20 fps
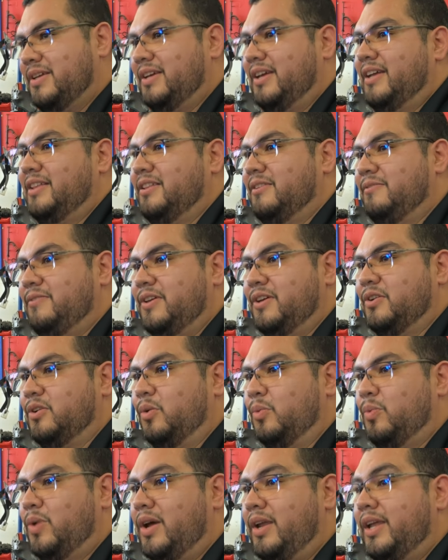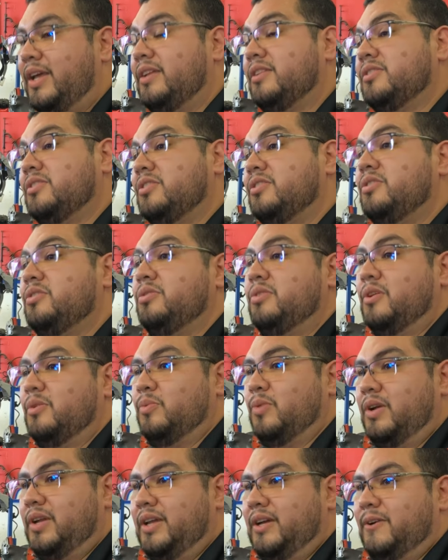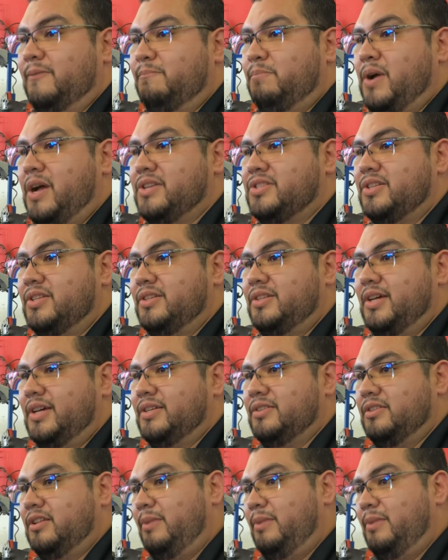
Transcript: can get the vehicle running to do the running compression test.